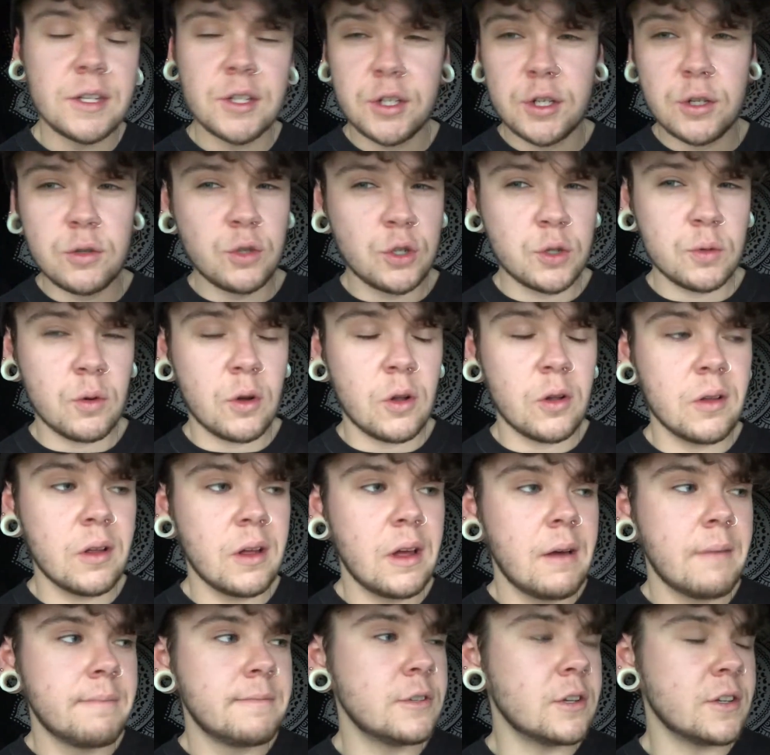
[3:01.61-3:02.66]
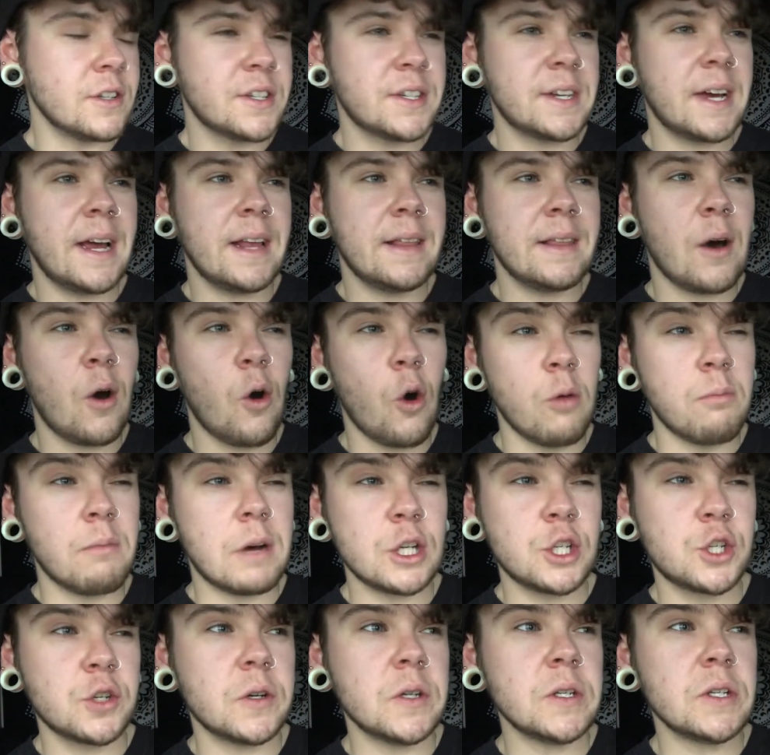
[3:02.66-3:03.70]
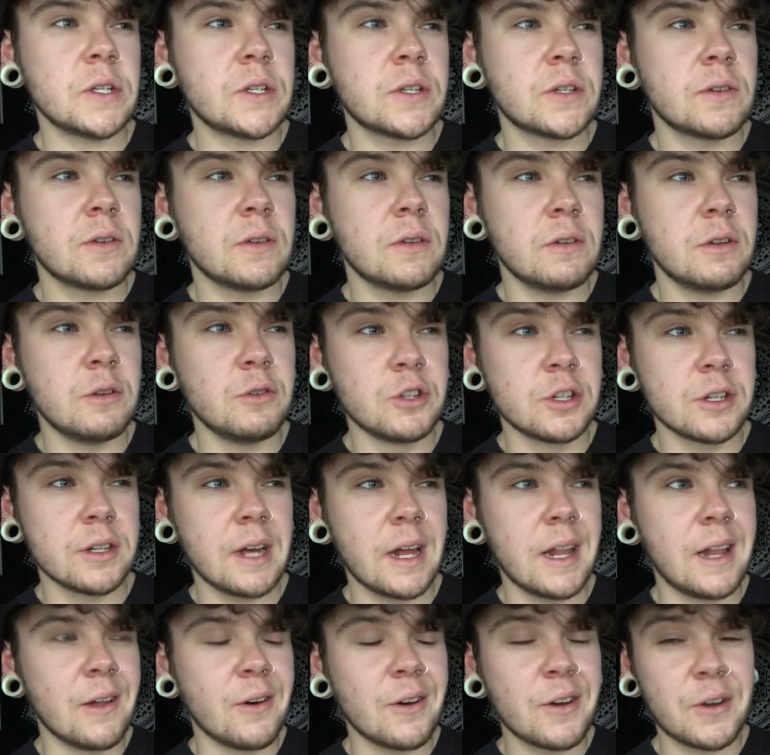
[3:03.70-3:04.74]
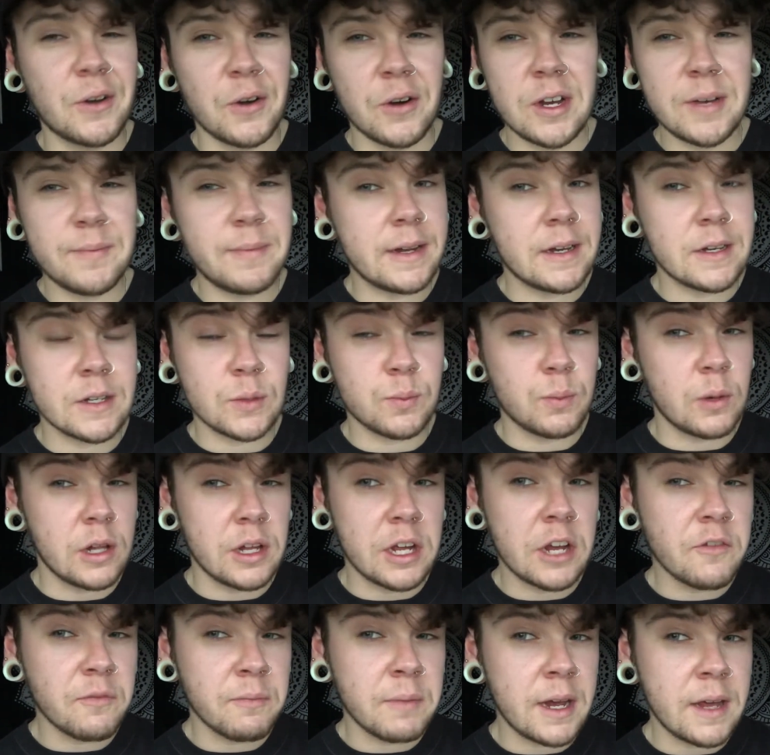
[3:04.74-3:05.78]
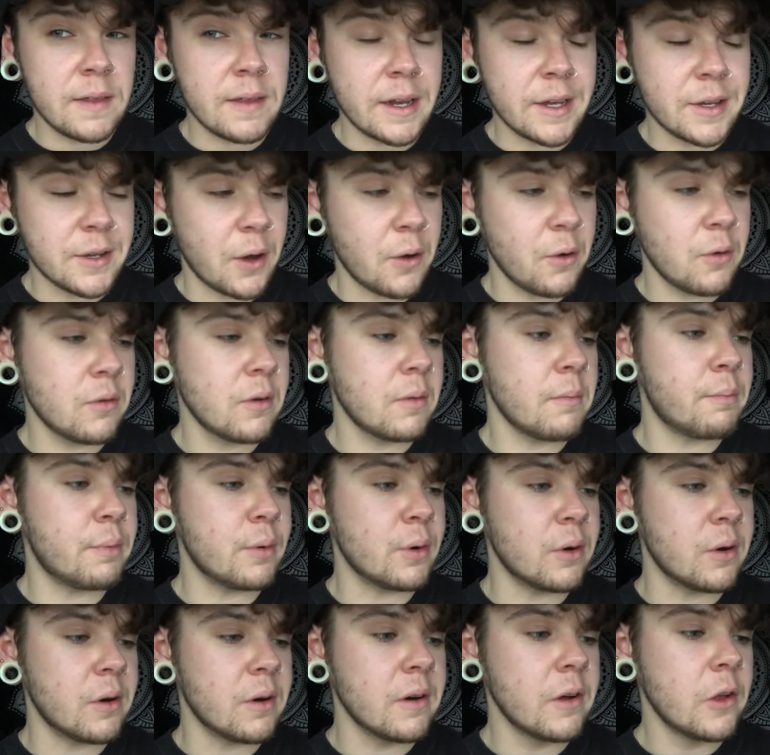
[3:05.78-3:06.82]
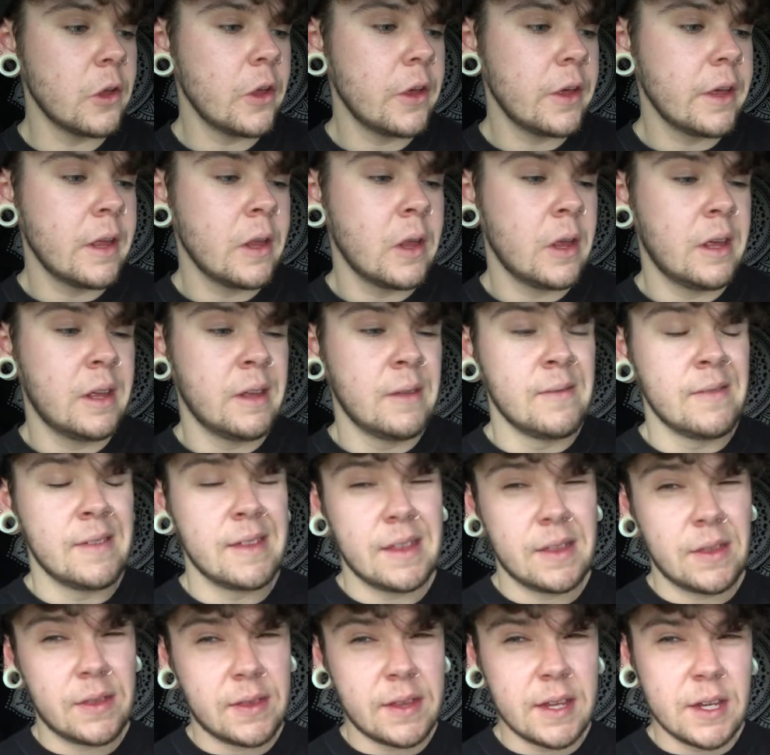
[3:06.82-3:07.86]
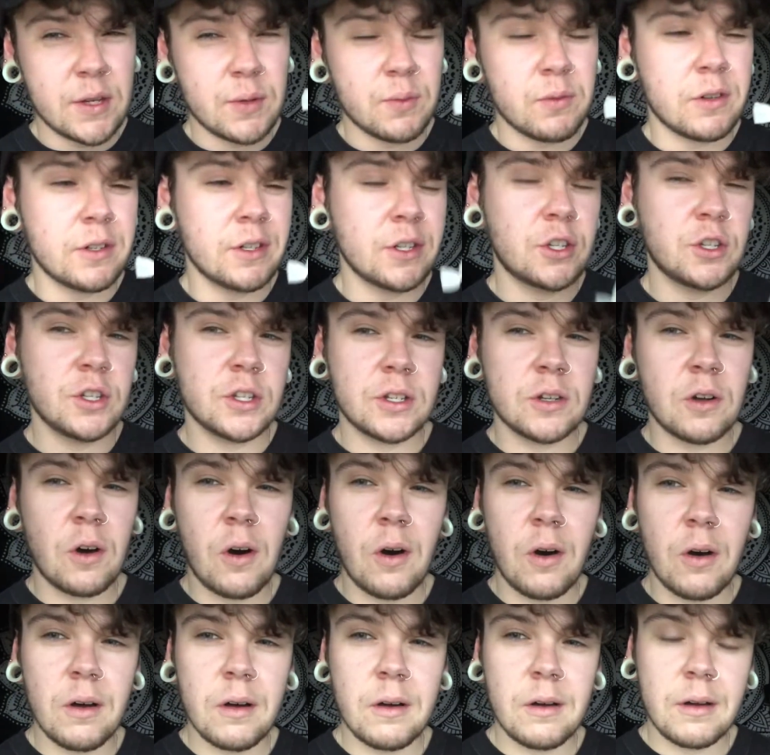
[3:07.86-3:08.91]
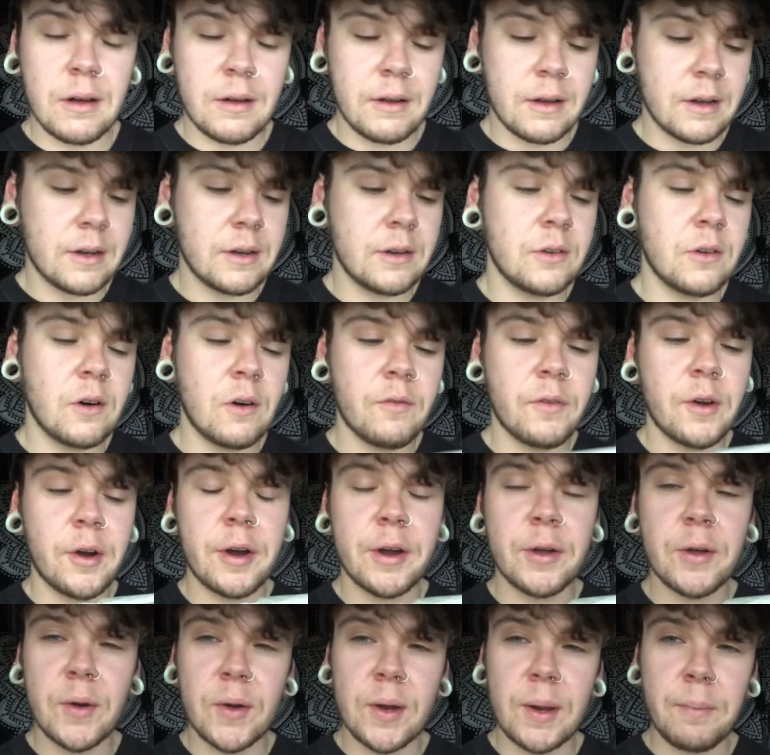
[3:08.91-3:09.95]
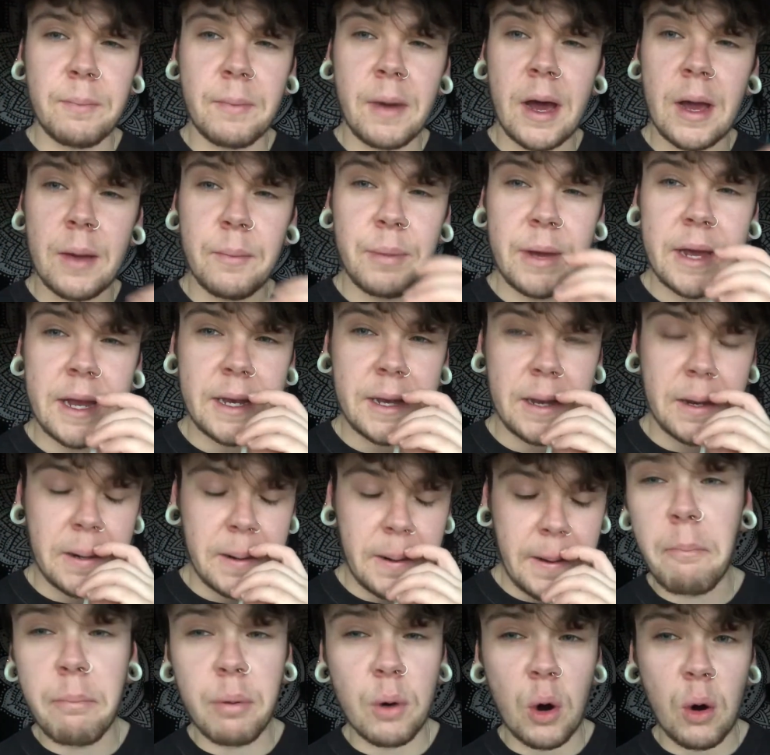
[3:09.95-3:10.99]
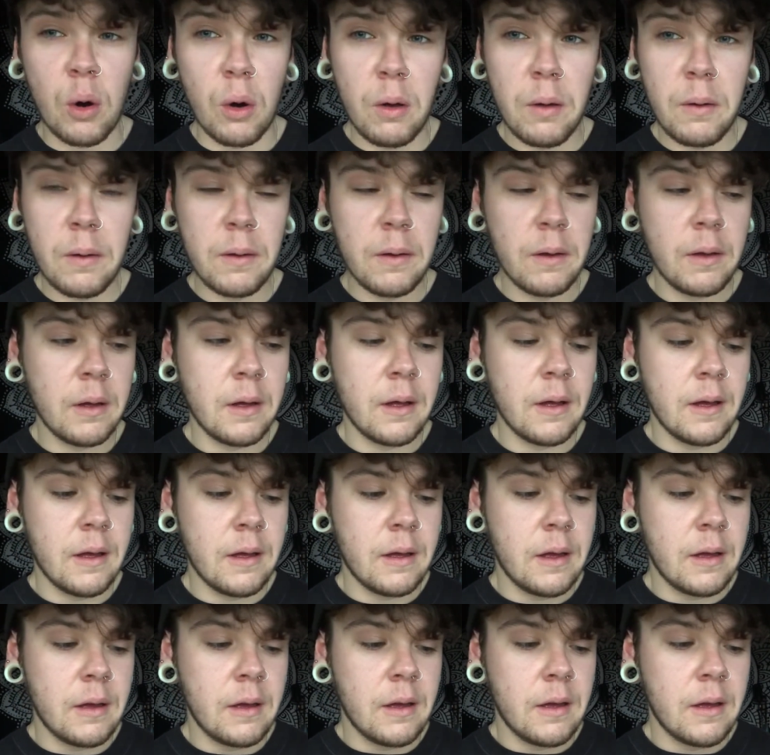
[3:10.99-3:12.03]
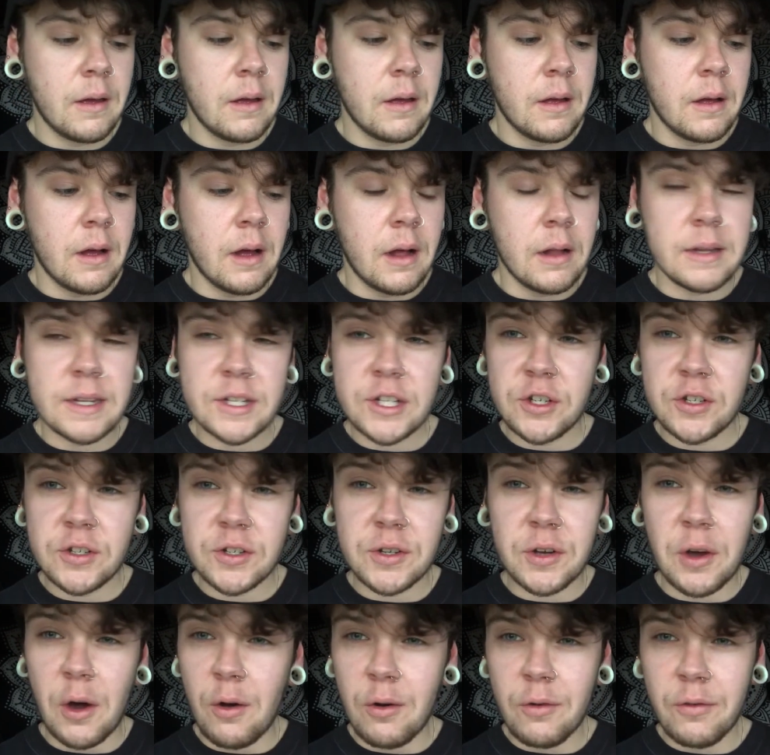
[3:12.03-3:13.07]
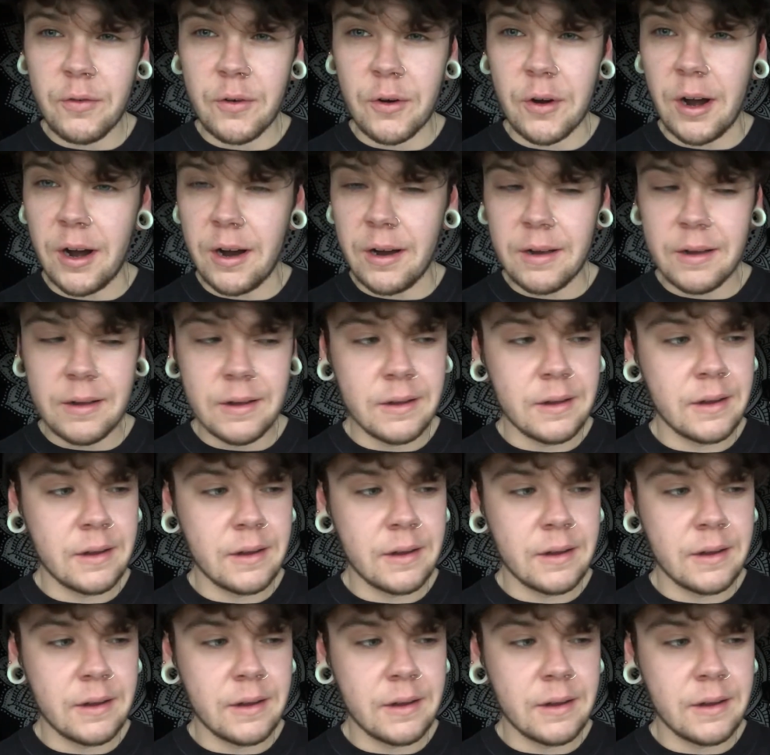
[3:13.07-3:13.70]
usual. I'm not saying that all my joints usually look good, because believe me, they don't, but this one's just not very good in my opinion. But let's just go for it.